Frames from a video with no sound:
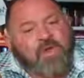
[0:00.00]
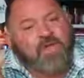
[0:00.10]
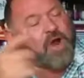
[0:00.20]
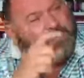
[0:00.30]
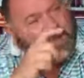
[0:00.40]
Well,
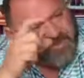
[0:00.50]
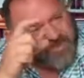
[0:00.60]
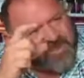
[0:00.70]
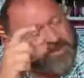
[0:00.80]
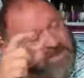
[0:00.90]
in our
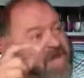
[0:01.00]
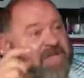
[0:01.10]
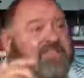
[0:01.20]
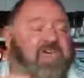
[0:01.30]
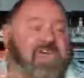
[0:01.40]
budget,
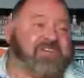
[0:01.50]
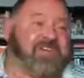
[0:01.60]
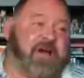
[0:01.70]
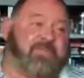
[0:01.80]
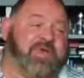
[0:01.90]
because as a
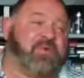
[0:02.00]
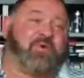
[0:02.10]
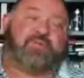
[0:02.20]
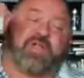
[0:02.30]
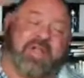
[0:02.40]
company, we
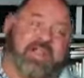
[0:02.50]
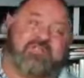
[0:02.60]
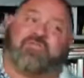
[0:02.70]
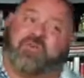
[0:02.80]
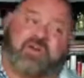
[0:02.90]
were
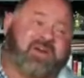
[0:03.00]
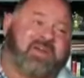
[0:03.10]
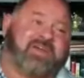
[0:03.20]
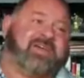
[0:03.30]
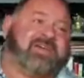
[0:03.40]
planning for...
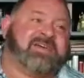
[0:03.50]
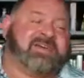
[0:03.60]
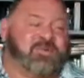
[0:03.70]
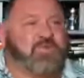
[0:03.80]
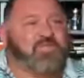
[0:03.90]

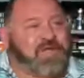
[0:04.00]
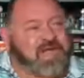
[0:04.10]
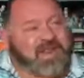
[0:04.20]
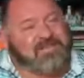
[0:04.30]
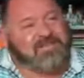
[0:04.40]
We were
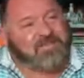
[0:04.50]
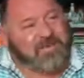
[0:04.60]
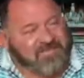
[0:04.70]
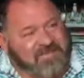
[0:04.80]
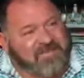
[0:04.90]
planning to
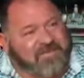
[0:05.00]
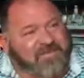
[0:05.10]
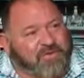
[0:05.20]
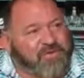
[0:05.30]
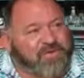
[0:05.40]
be successful.